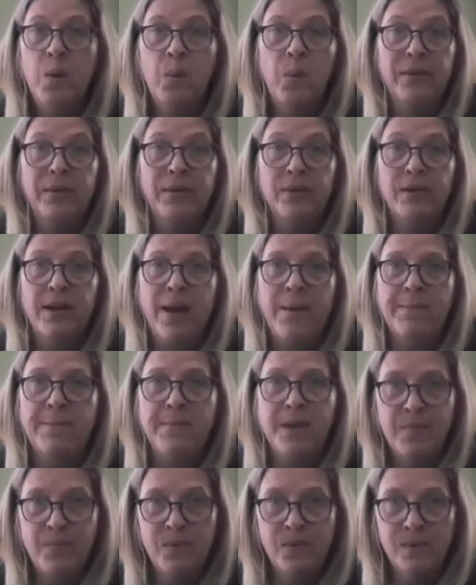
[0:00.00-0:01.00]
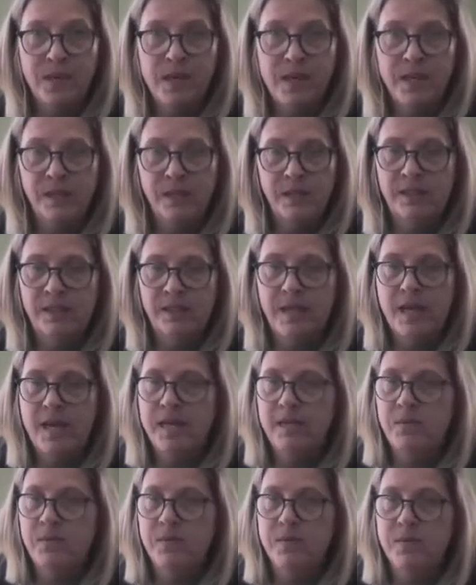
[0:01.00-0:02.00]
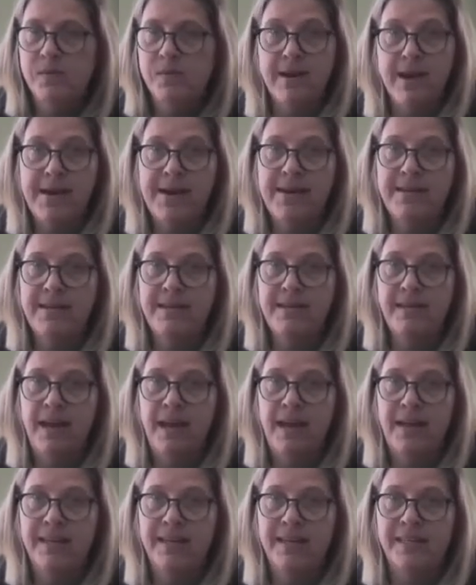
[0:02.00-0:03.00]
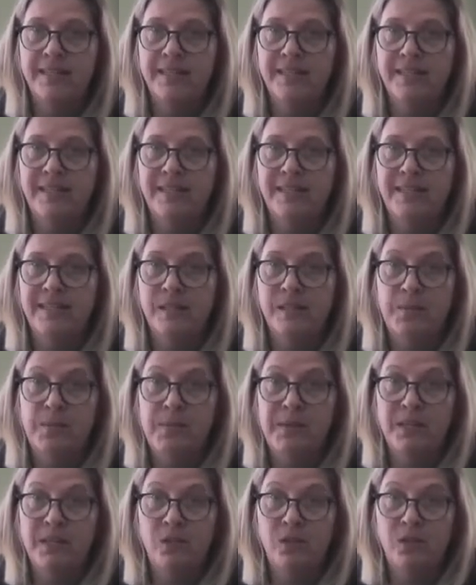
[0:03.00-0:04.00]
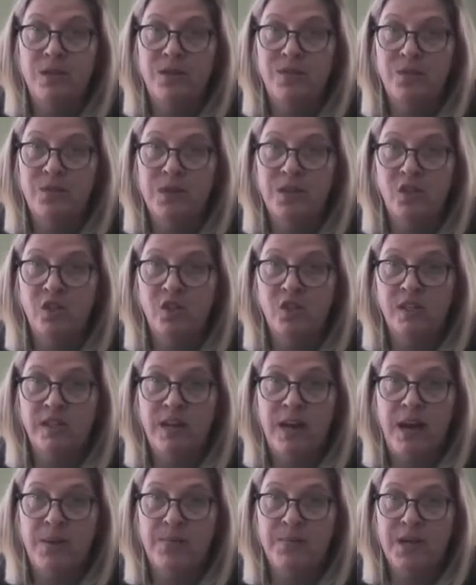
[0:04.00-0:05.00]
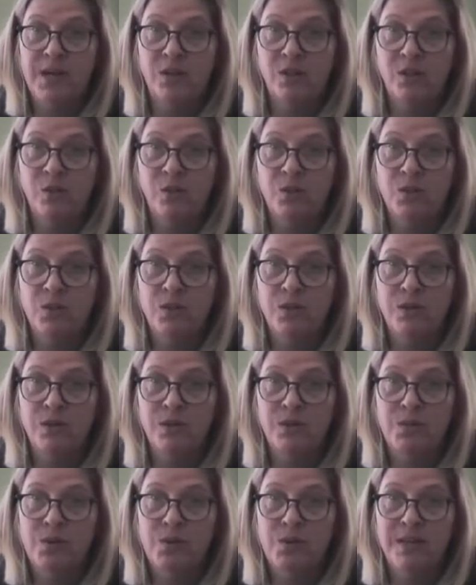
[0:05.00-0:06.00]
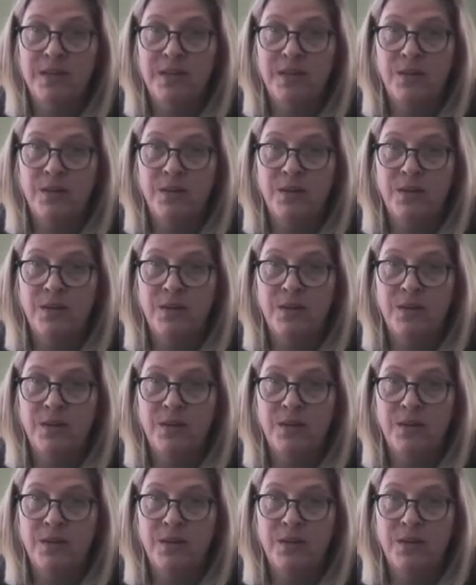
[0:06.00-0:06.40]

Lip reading: Whether or not Maplewood handles that or not, I guess that's an administrative question. I'm not sure that